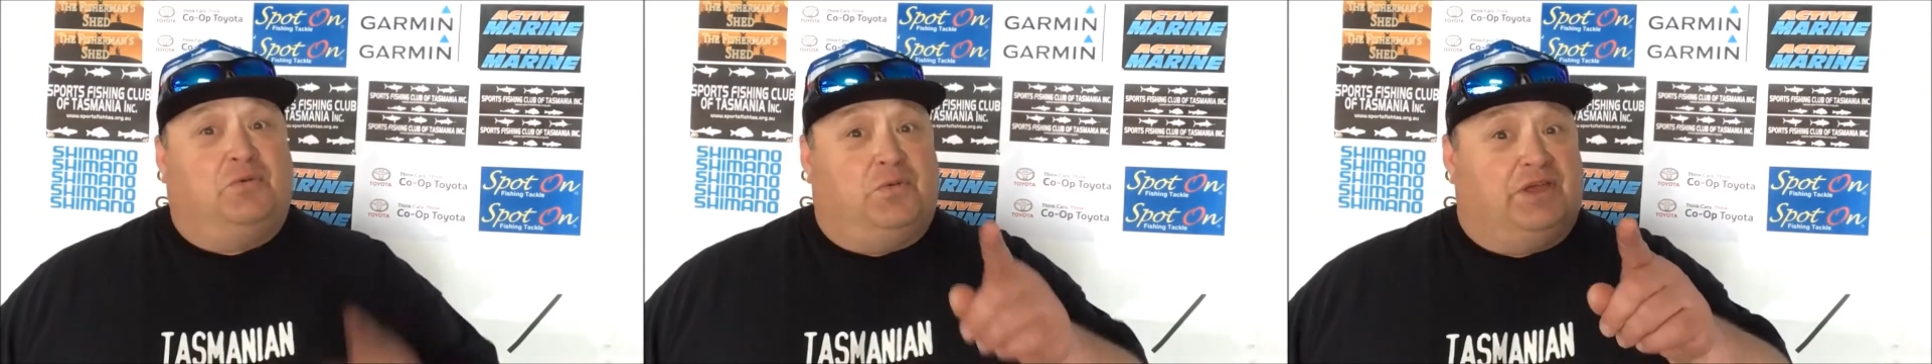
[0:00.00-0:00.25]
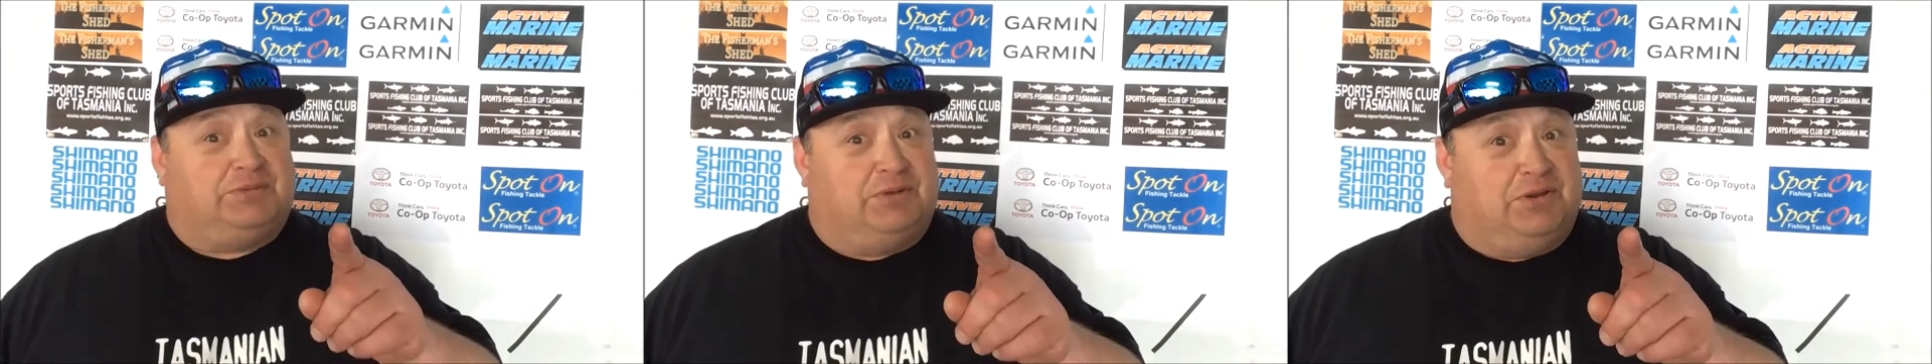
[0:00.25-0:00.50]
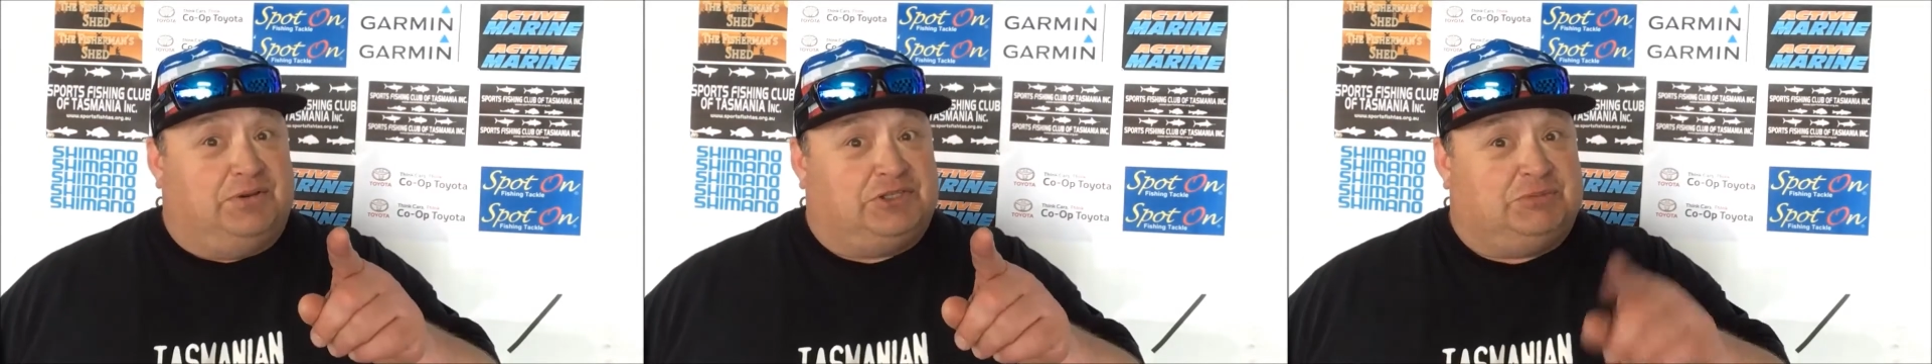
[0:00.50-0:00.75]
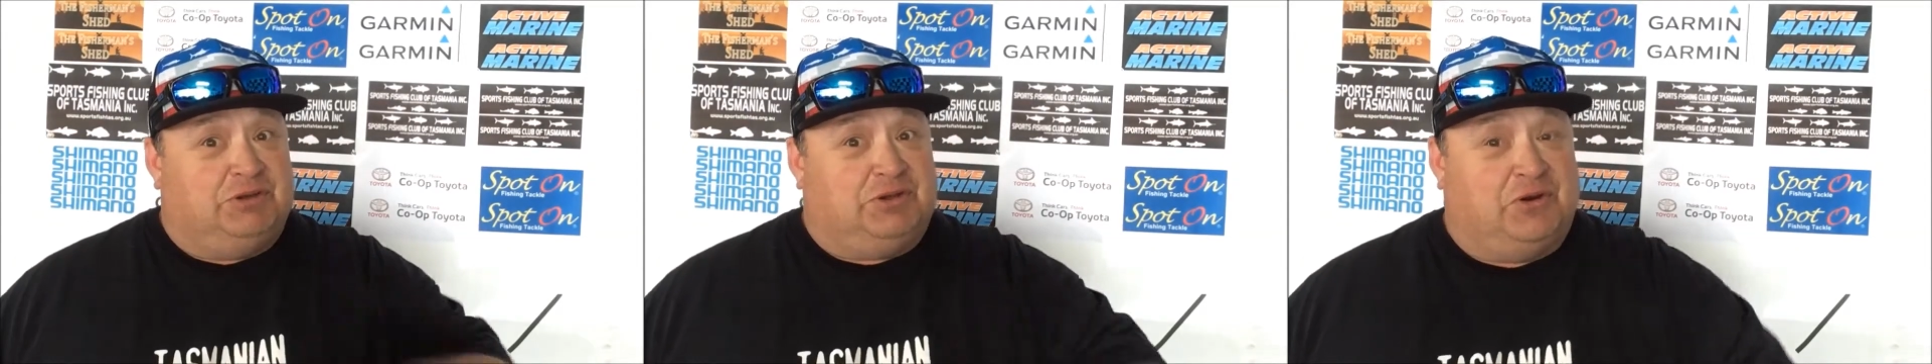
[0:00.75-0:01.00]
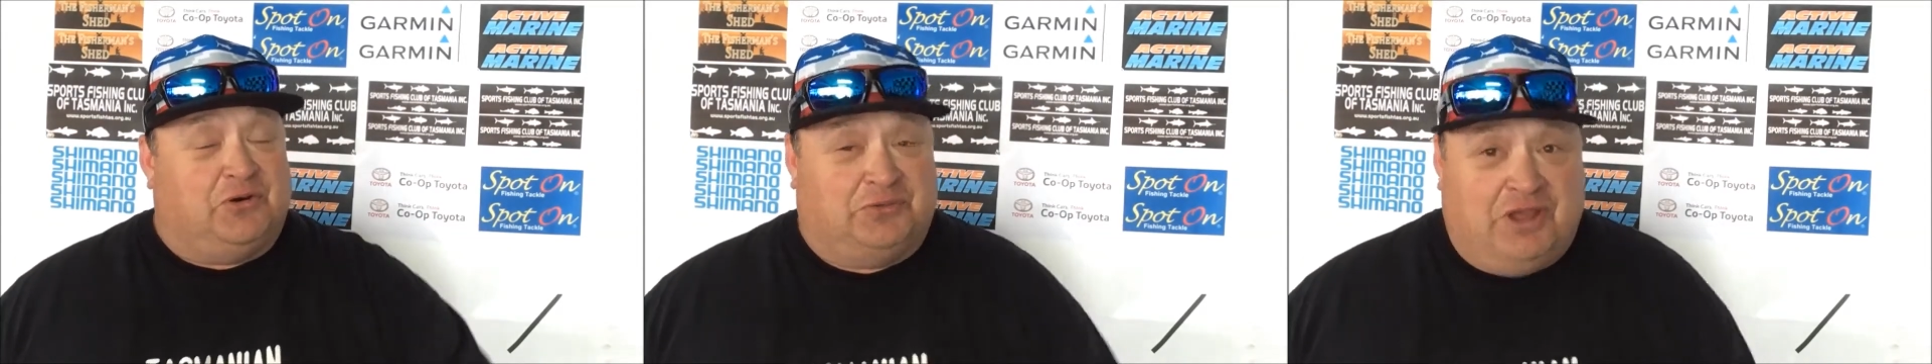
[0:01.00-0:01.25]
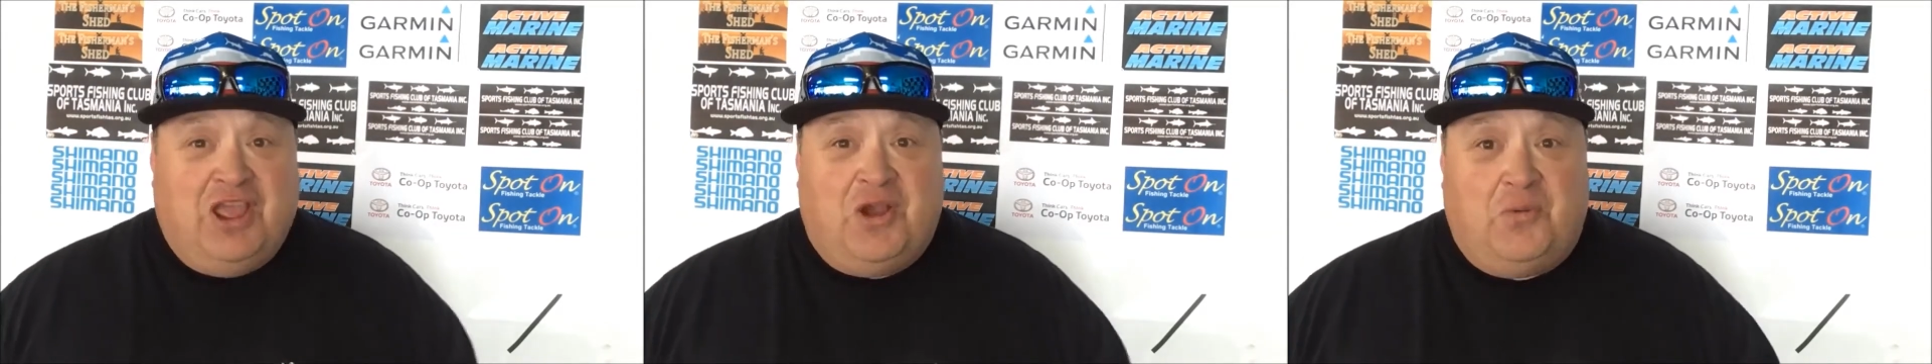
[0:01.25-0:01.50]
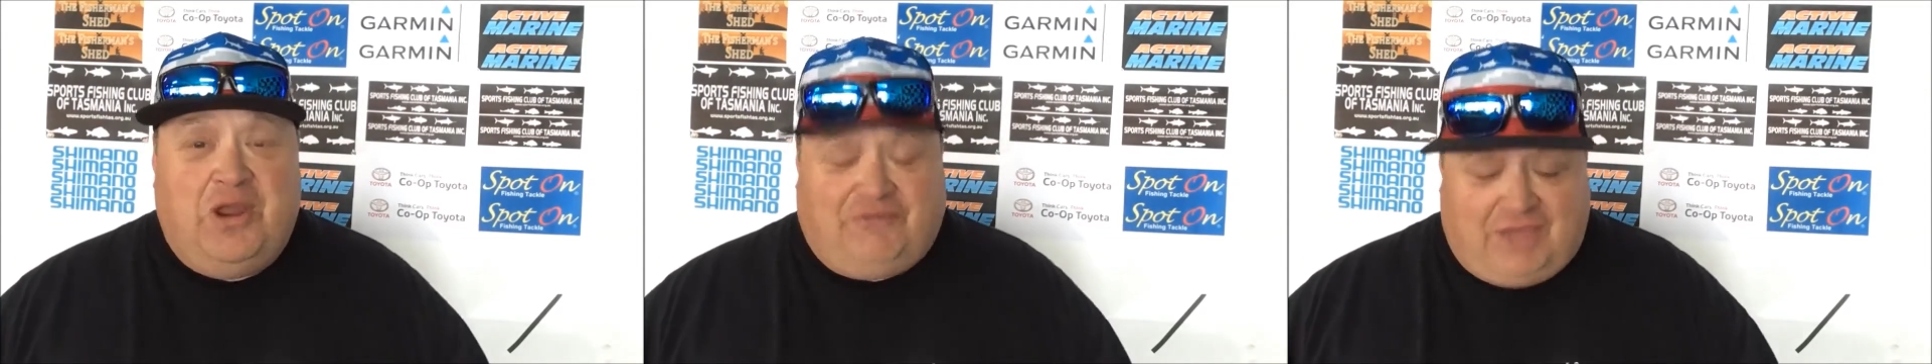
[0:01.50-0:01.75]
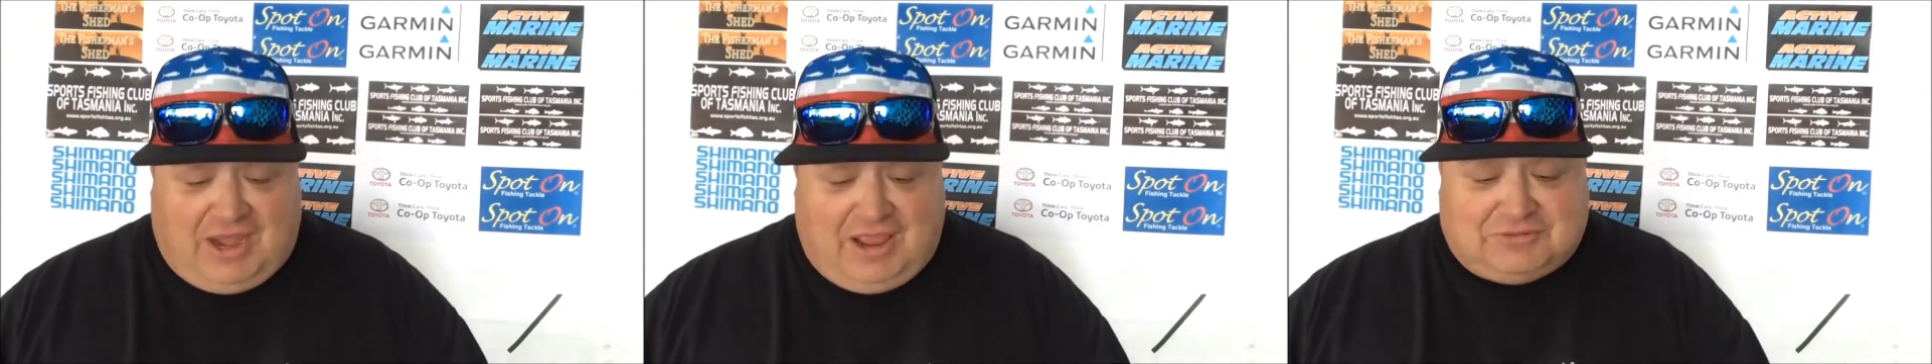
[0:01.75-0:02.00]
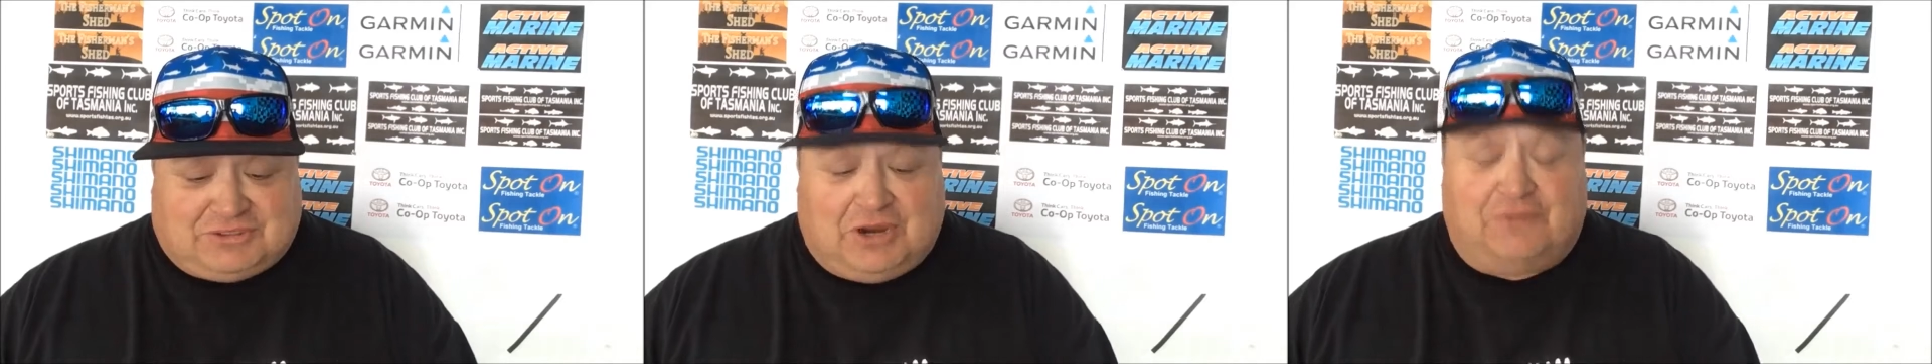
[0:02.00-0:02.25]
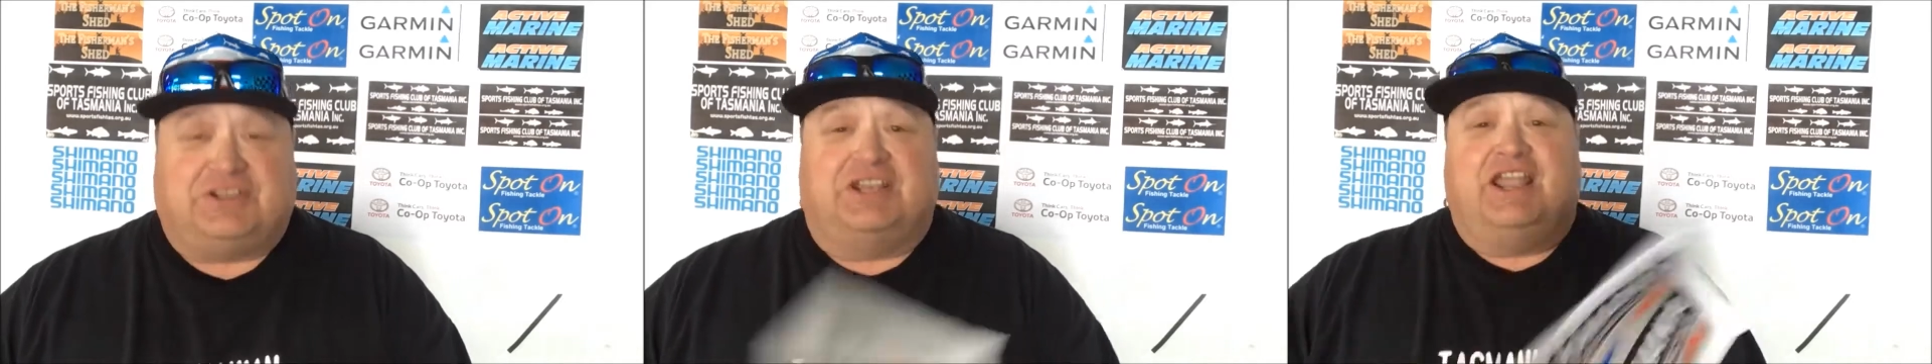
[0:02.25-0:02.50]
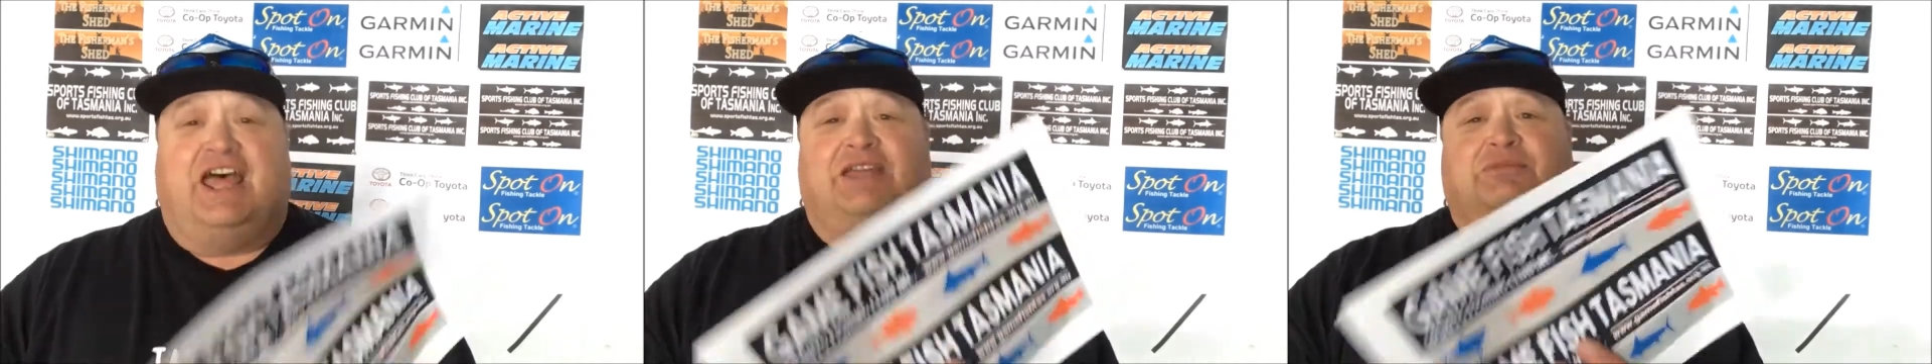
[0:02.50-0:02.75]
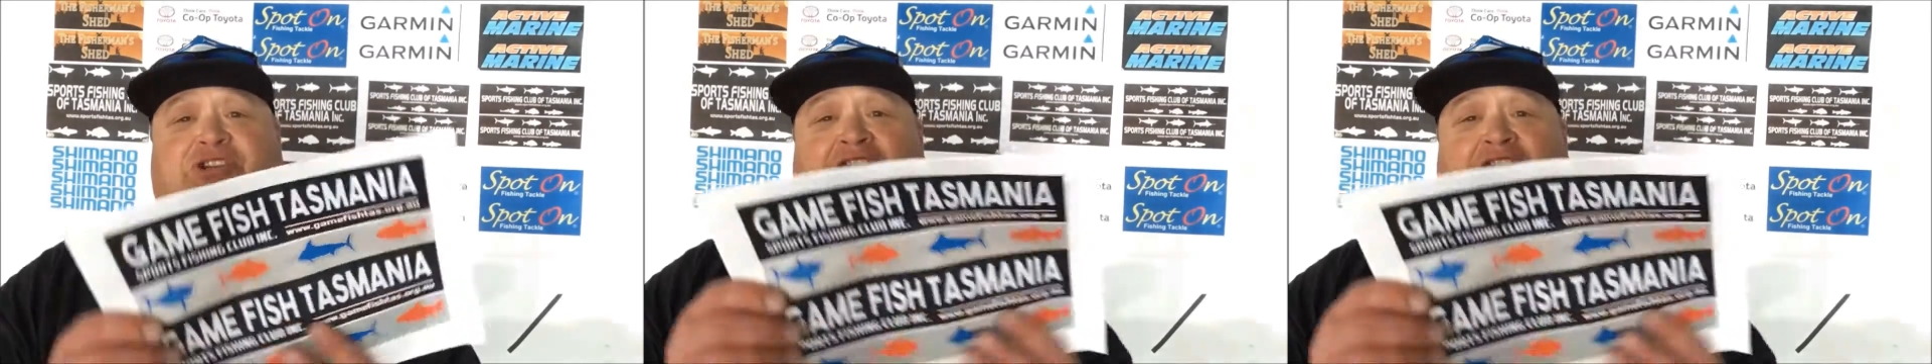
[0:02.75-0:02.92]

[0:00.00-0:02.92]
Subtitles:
Well, that's what it used to be called. We've had ourselves a name